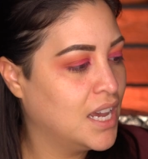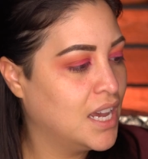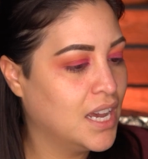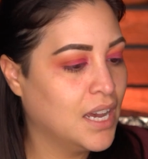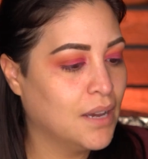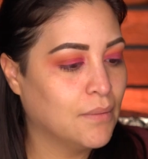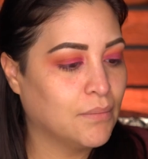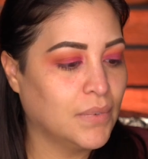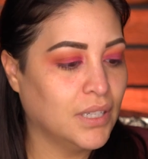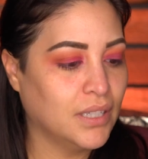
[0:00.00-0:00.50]
I'm
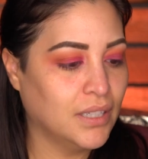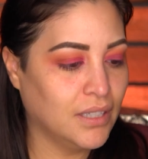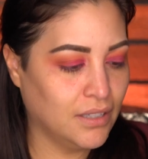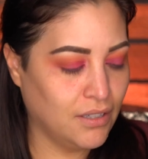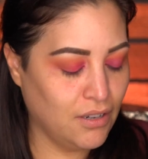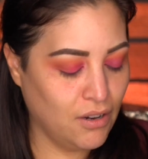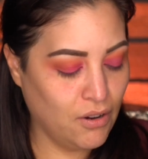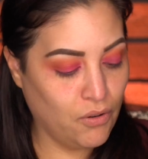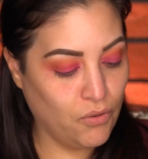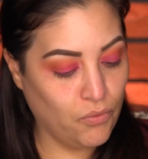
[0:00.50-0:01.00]
gonna
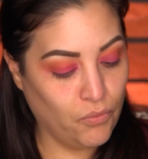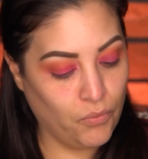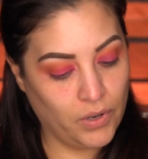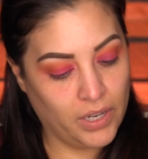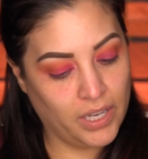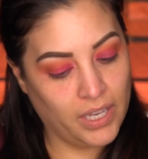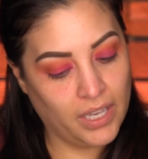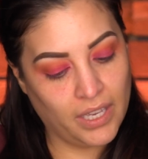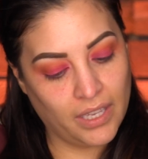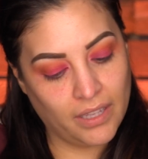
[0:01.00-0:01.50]
go
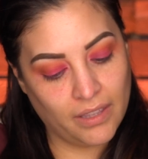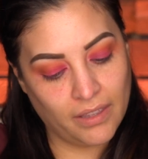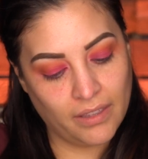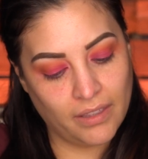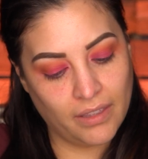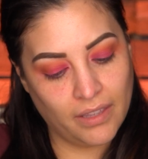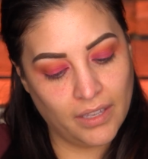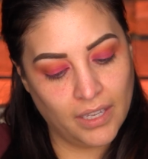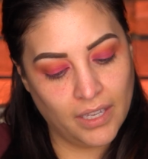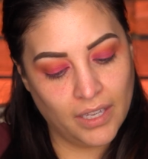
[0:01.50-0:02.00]

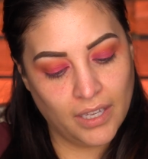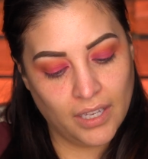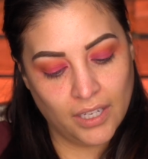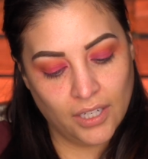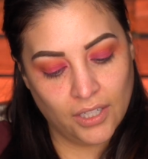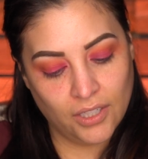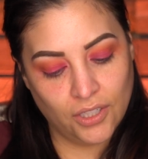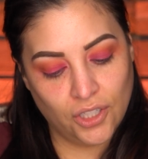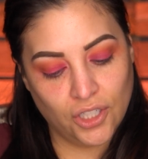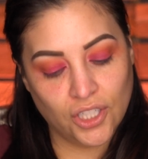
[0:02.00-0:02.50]
with
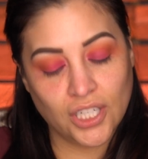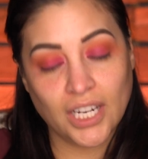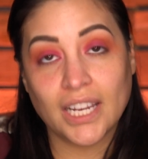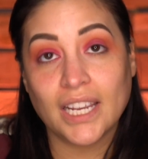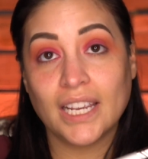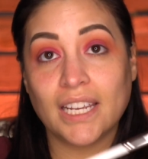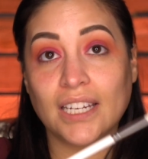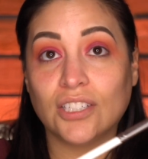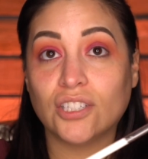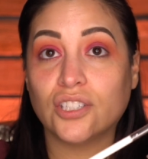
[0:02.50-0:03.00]

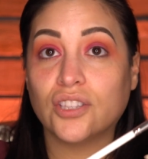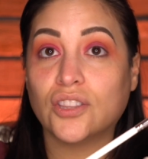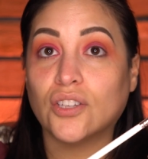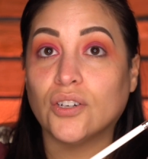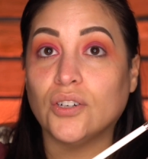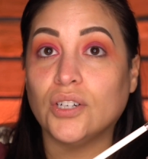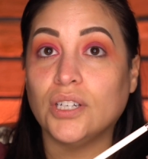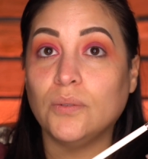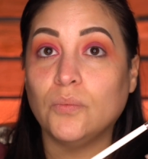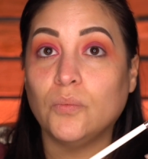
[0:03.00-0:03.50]

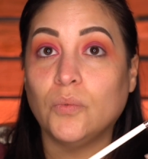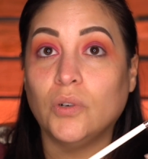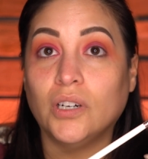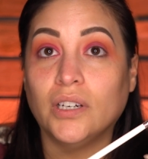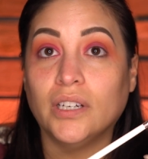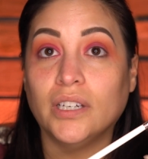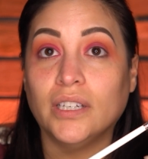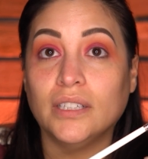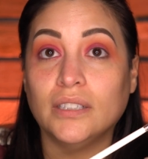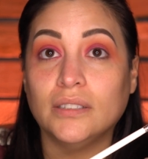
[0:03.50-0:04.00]

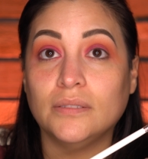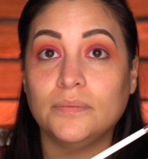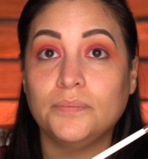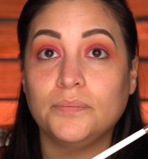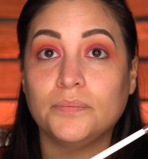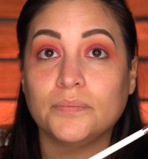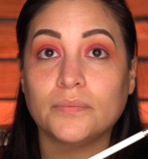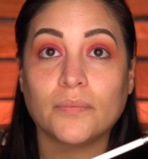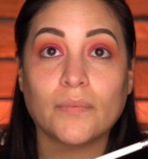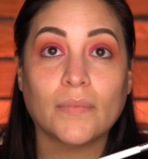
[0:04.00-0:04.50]

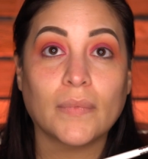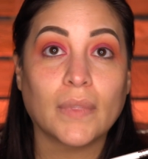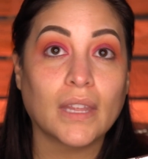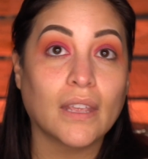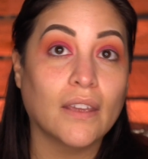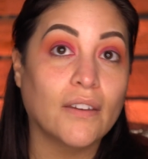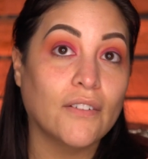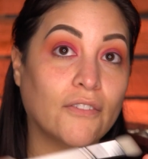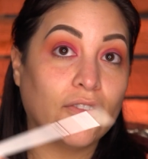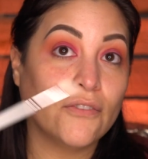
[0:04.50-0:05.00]
JH31
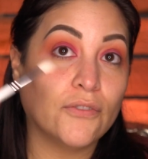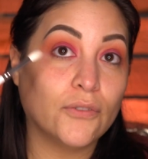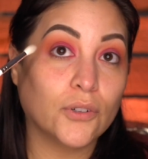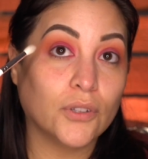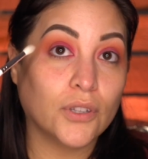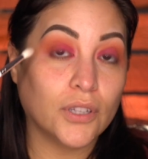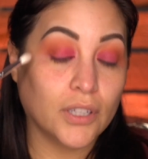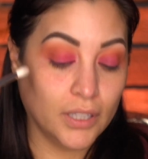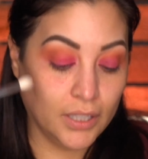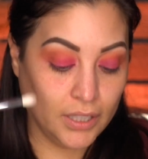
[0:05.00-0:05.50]

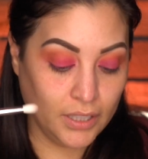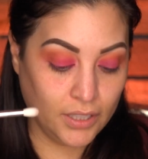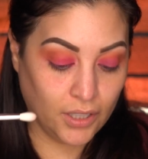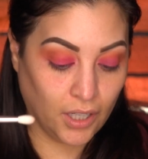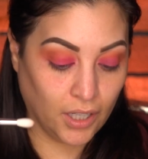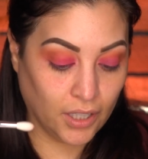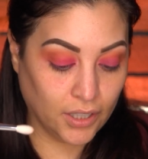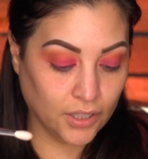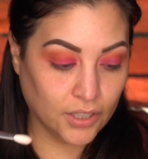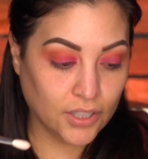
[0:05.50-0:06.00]
for the
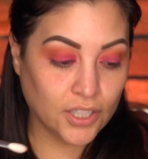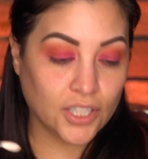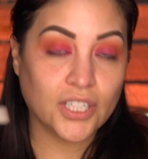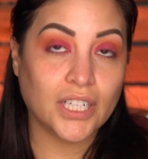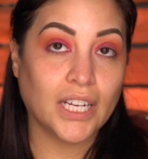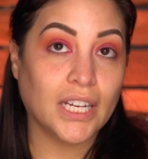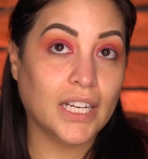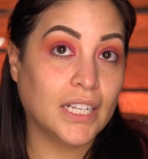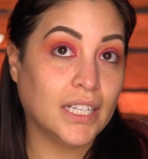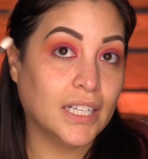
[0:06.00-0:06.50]
darker
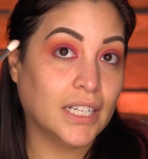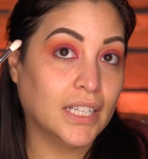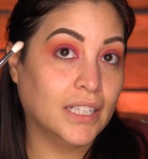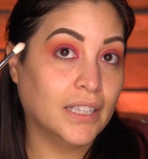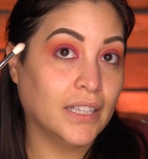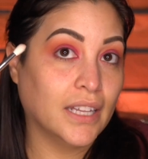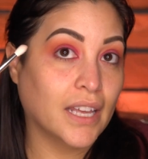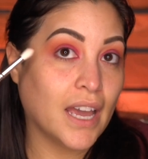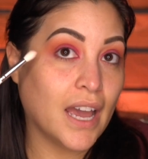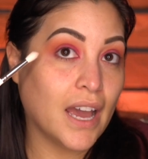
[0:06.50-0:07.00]
shade
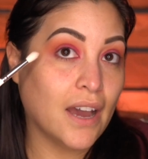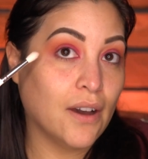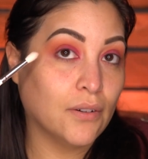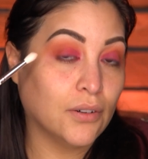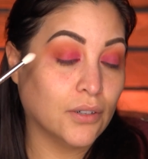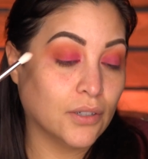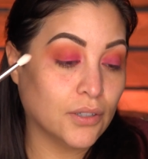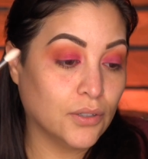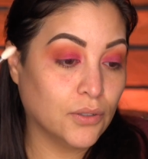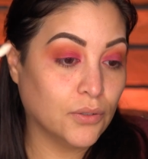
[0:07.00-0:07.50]
in the
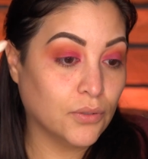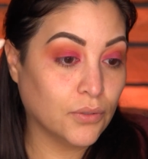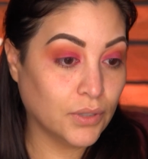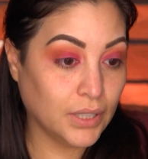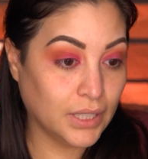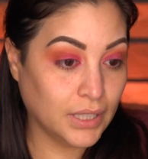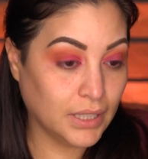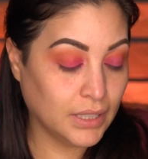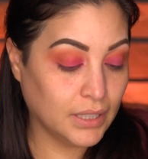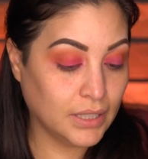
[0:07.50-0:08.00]
outer
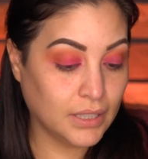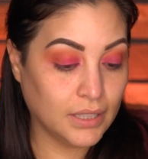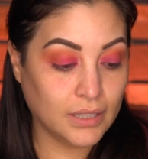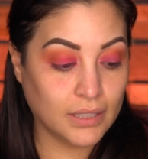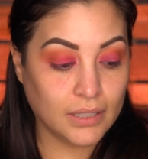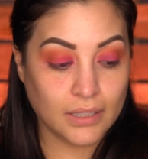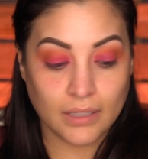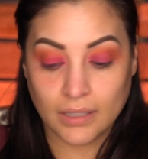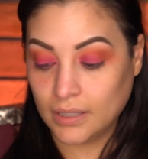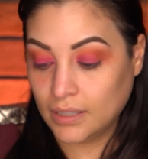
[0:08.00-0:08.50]

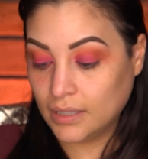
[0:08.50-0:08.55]
crease.